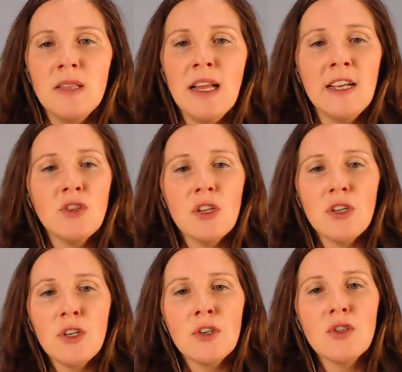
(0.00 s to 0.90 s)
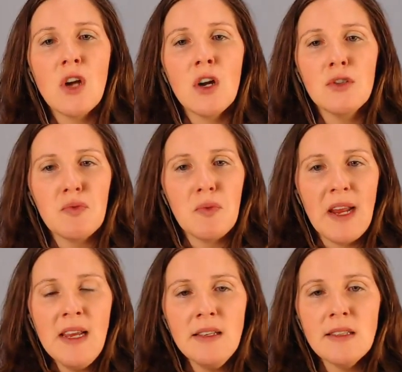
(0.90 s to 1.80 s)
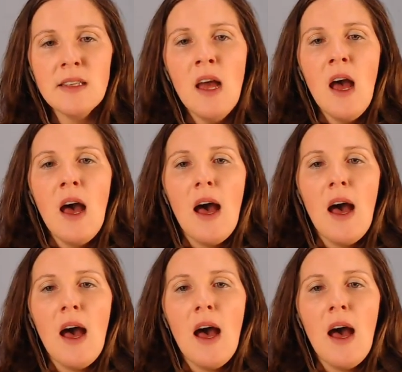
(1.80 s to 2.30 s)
Glandulars are great.